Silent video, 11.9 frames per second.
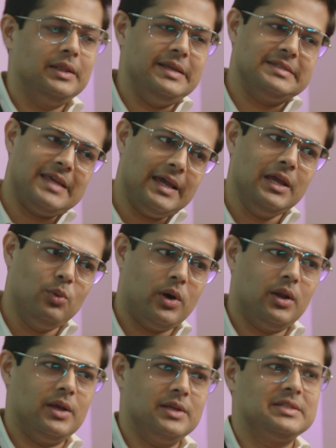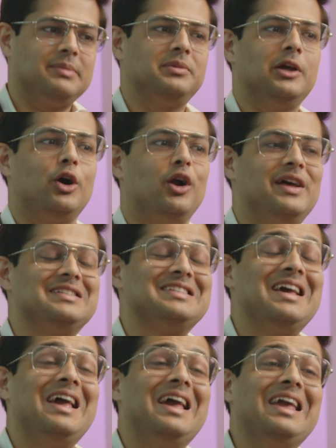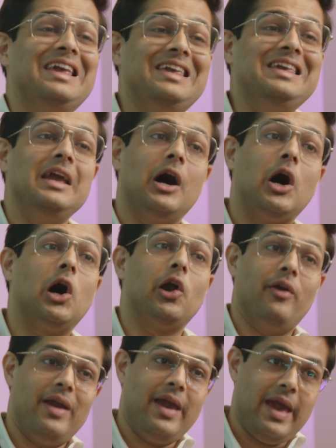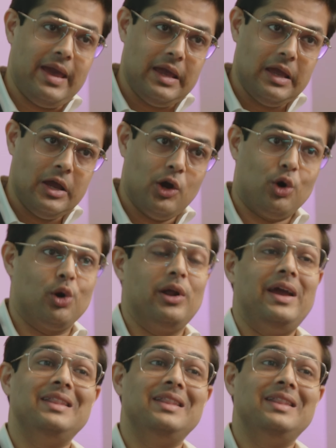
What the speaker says: The second one is something called as ERA or